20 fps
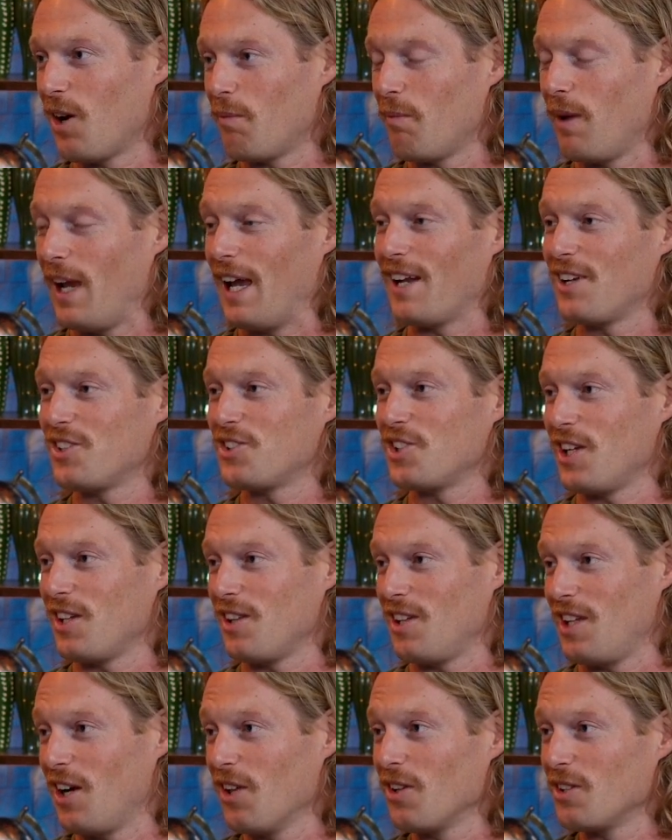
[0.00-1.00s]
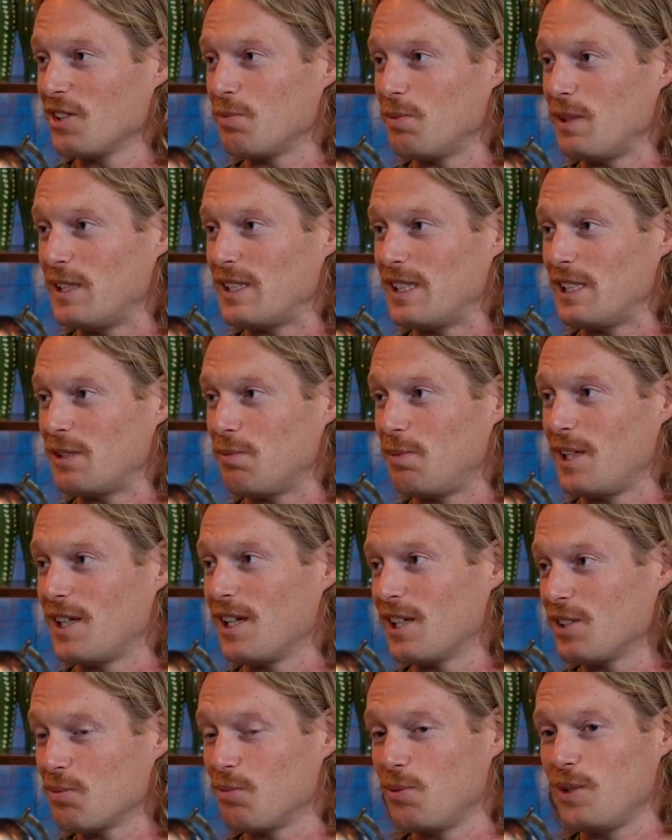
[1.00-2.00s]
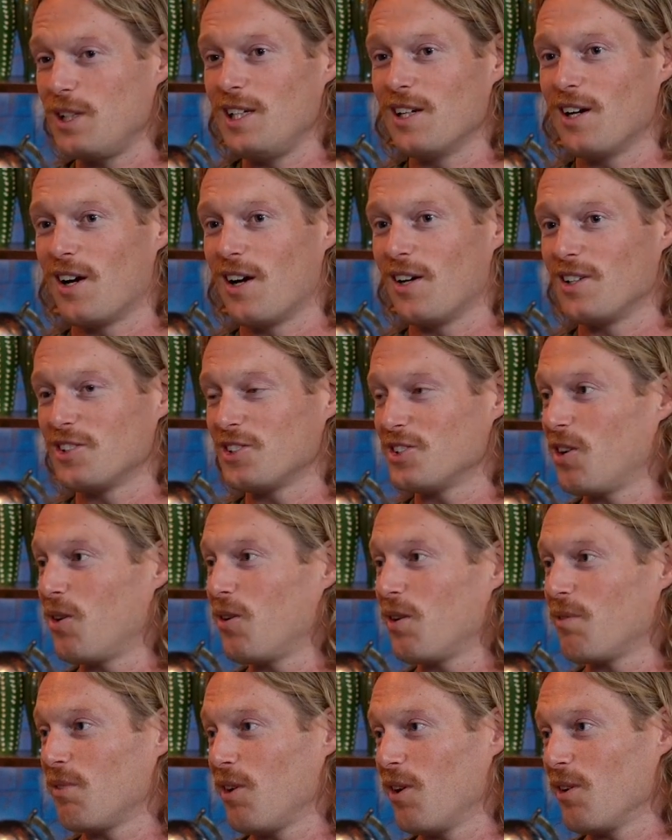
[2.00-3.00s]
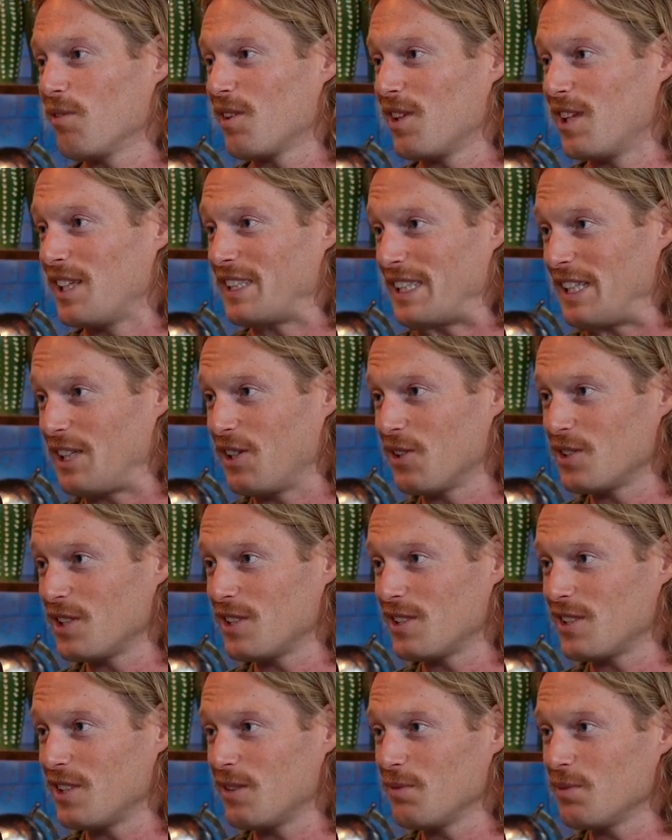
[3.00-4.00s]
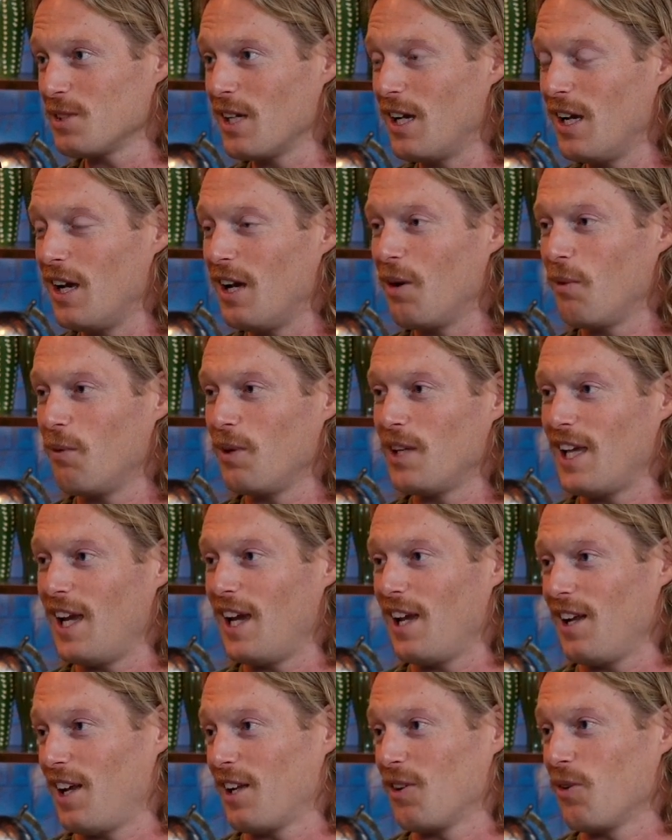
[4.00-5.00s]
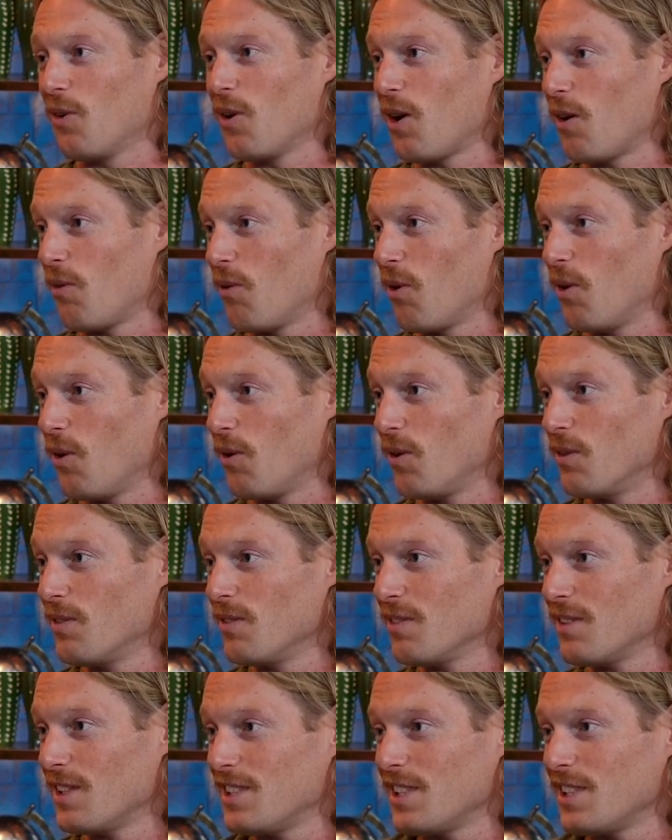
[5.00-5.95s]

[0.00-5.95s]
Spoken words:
are managing the other species because we are so involved in these ecosystems, we can't ignore our role.